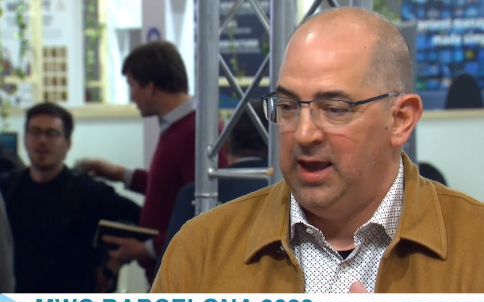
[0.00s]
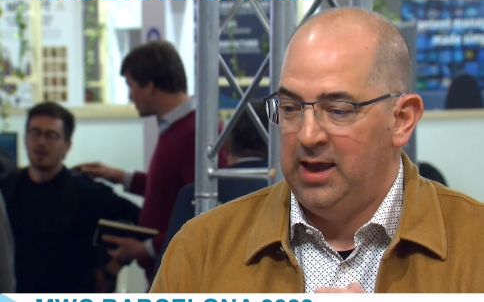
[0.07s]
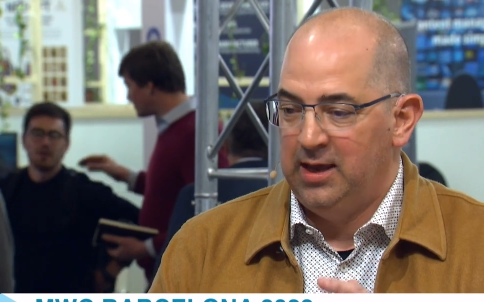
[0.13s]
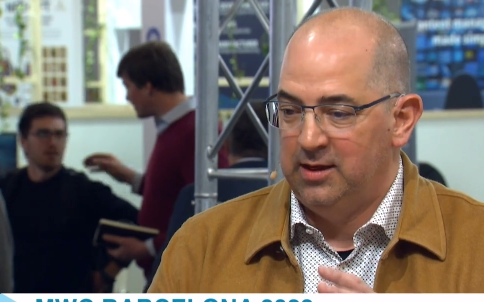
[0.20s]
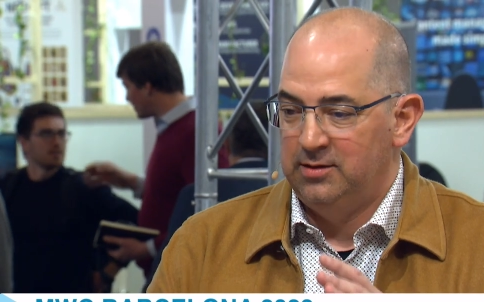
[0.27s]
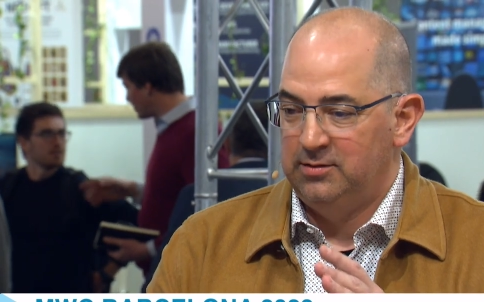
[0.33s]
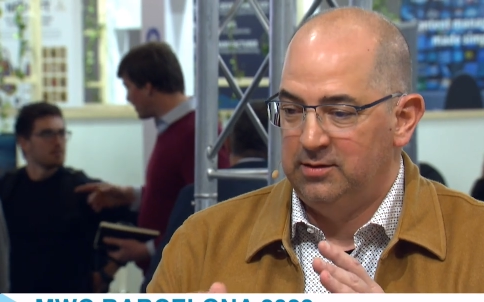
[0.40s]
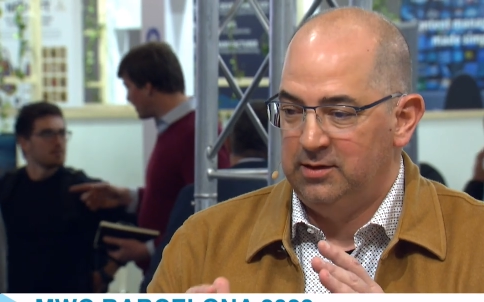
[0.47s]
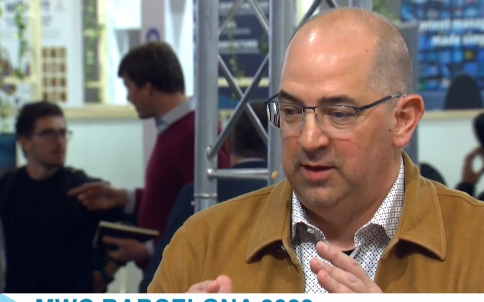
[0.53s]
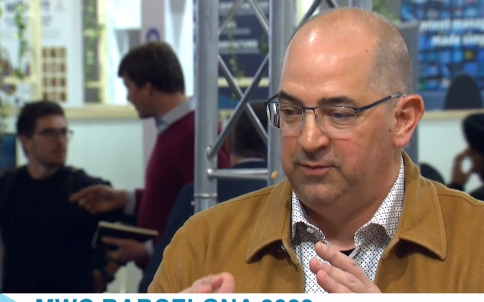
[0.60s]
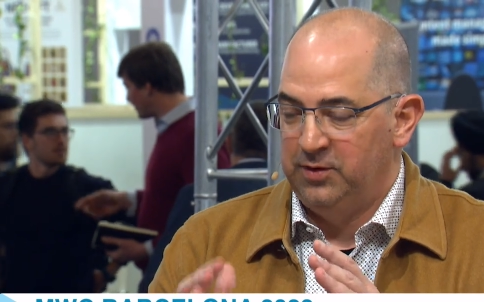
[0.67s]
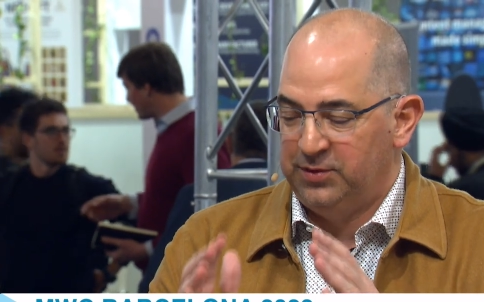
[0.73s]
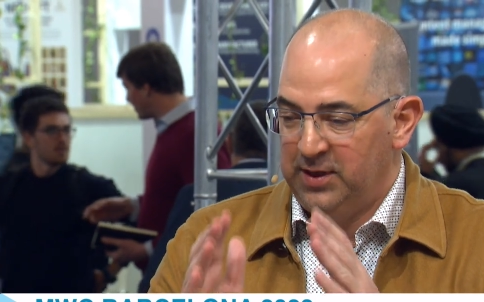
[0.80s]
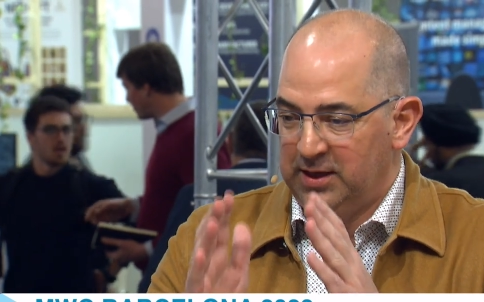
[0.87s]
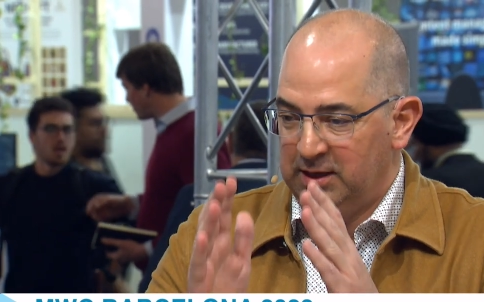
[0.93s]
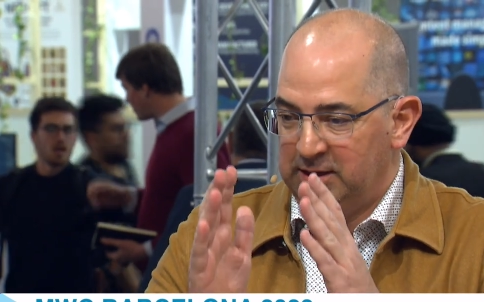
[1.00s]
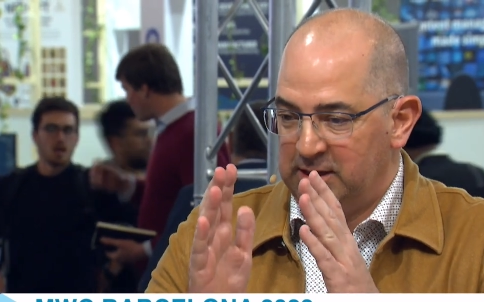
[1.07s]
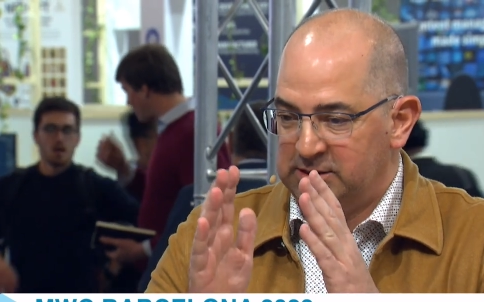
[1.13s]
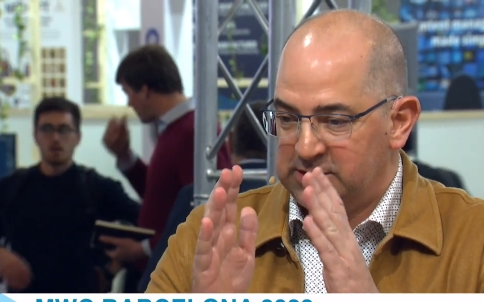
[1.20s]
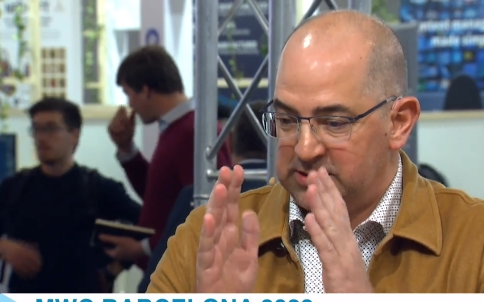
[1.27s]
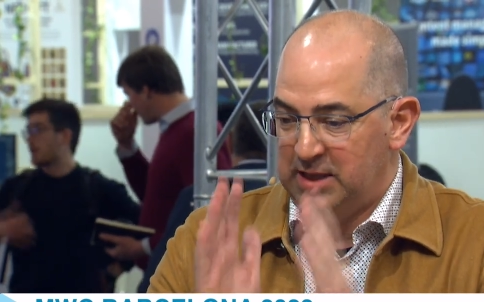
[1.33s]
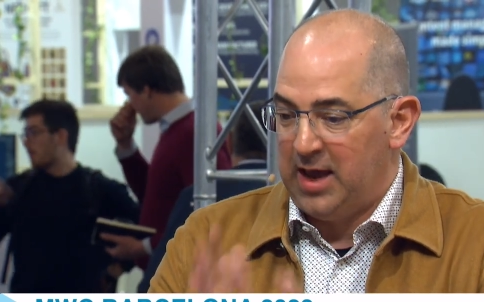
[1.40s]
Speaker 1: and if you think in a
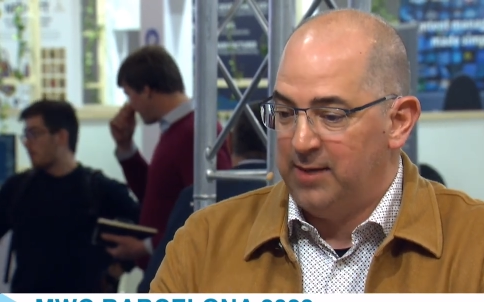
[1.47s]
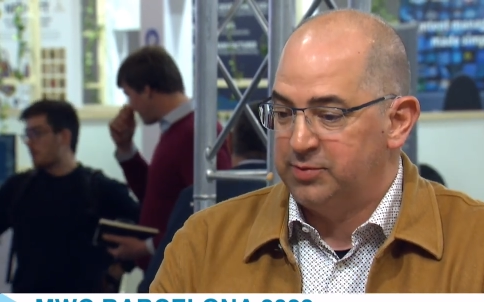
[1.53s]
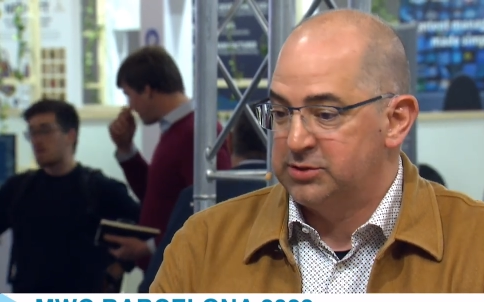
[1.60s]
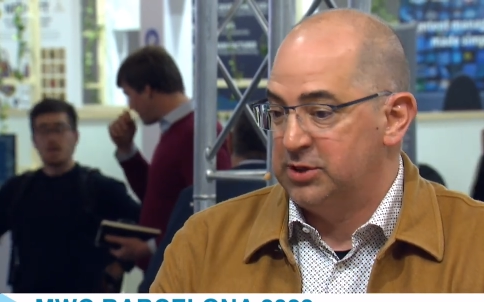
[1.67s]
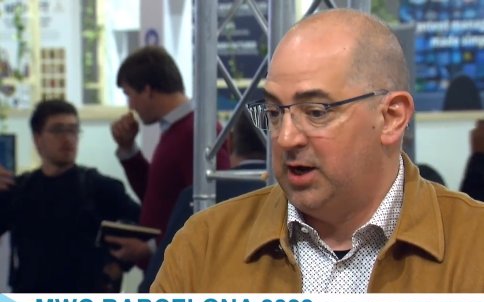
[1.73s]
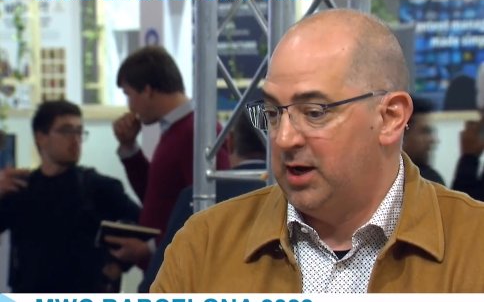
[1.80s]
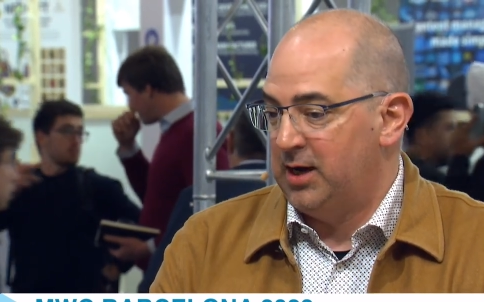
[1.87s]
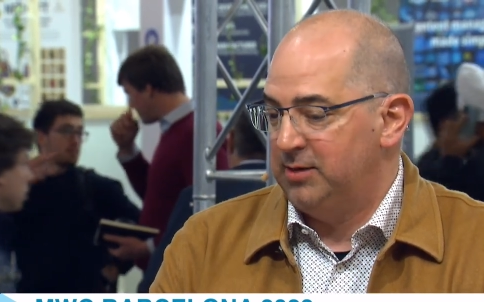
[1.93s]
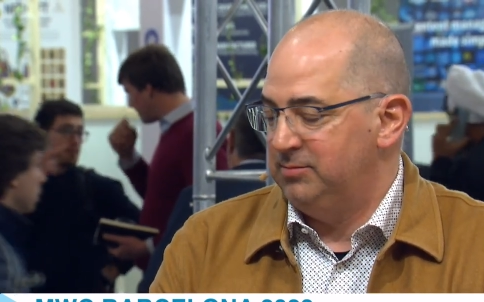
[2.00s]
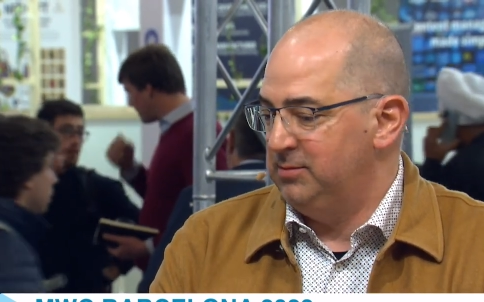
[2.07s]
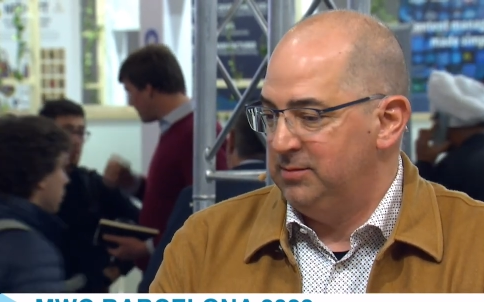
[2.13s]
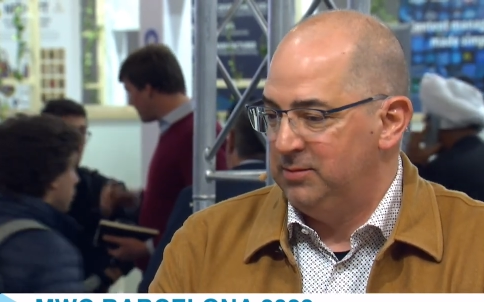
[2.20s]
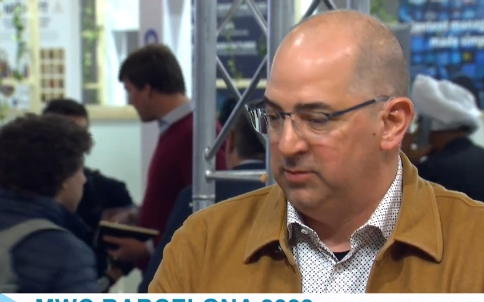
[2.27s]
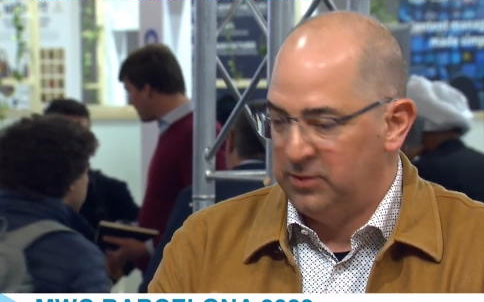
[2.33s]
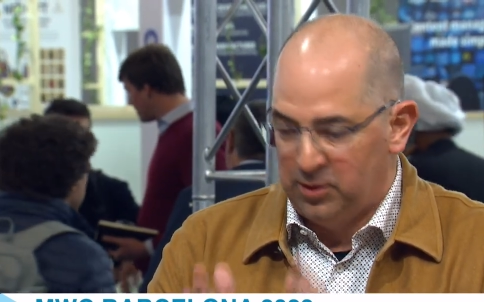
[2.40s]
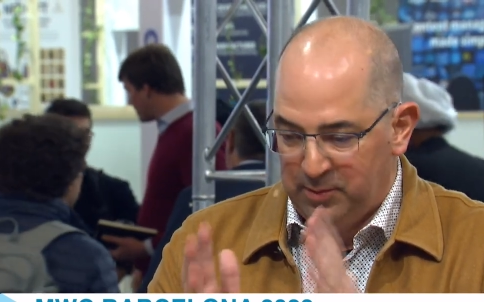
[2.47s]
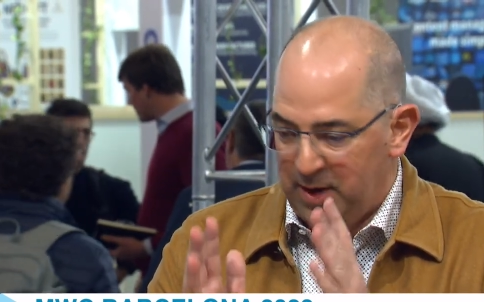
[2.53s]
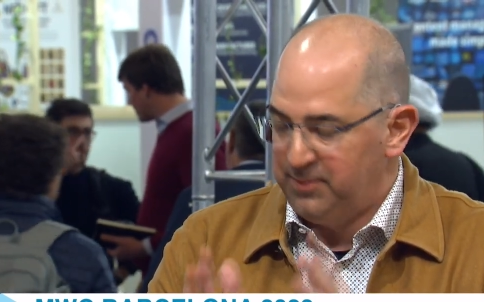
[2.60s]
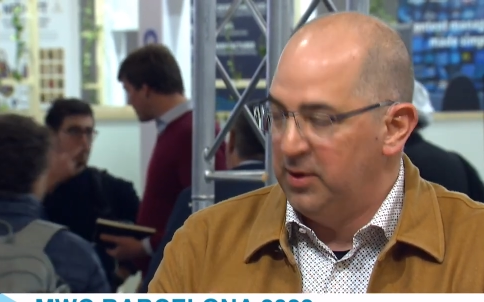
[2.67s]
snapshot, there might